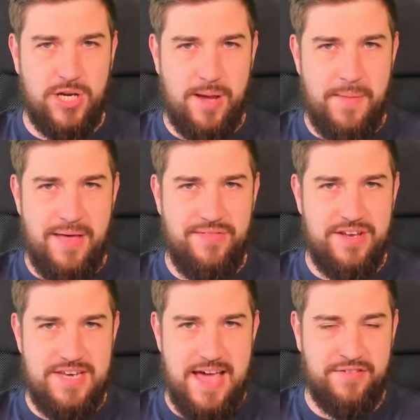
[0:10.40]
to Command
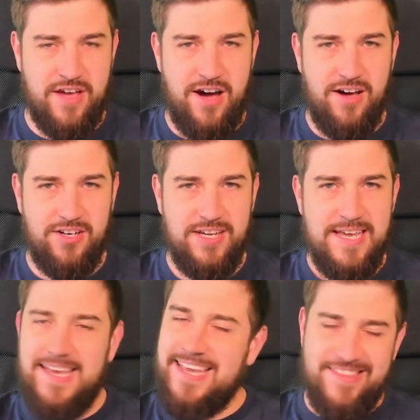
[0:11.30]
the Death Guard.
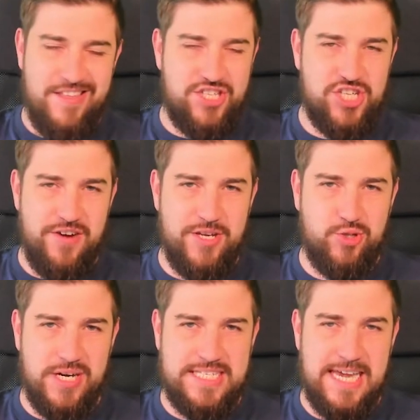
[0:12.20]
In this
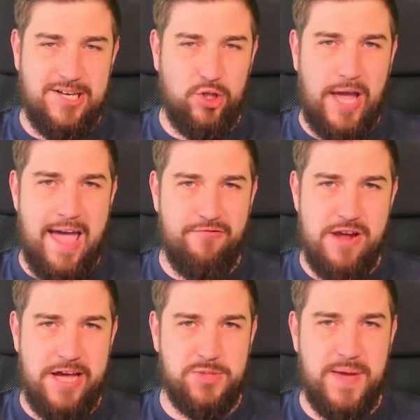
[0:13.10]
series, we're going to take a look at
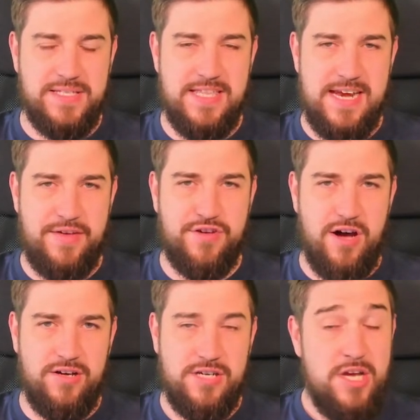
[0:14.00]
every aspect of the Death
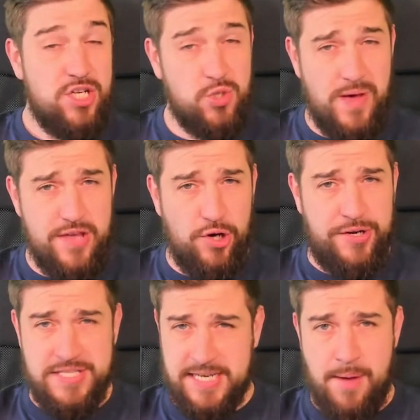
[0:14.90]
Guard. So whether you're
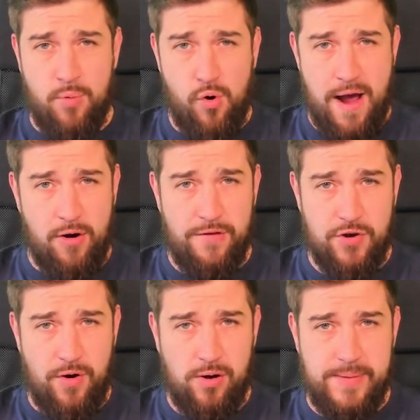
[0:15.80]
looking to get more out of
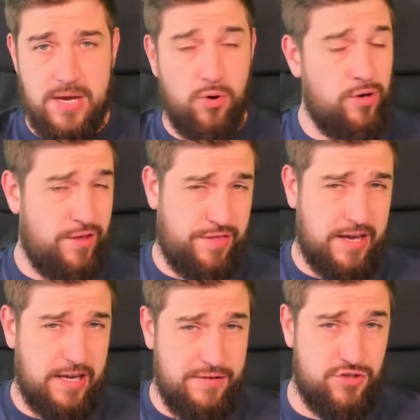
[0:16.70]
your army or you're
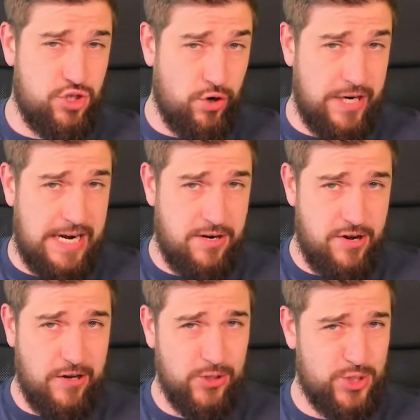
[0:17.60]
thinking of joining
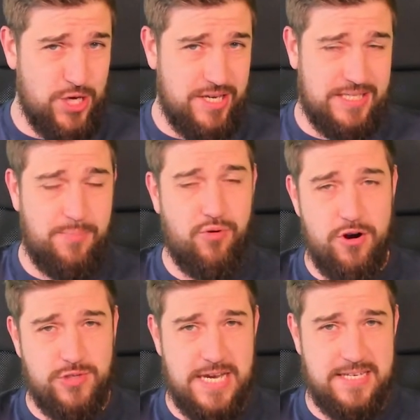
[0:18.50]
Nurgle's dirty
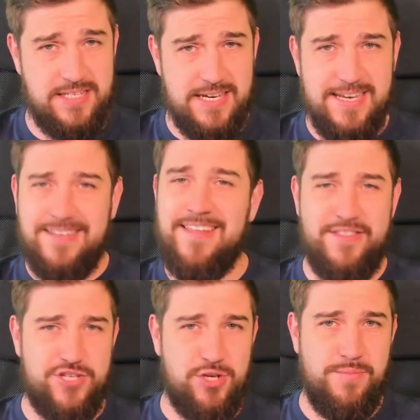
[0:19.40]
protest,
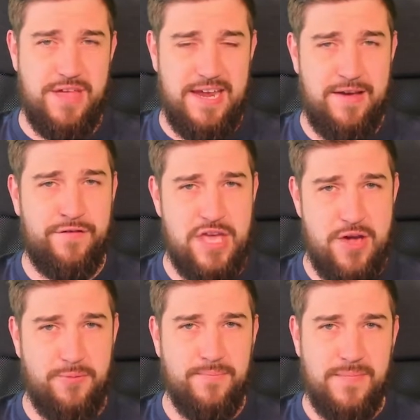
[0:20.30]
then there's something here for
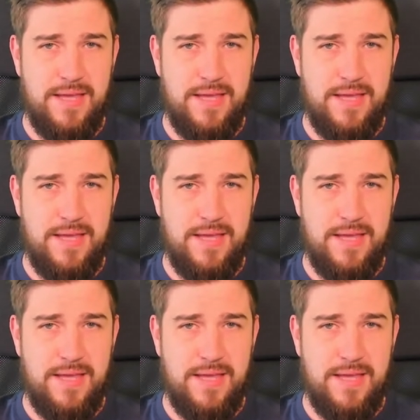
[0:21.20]
you.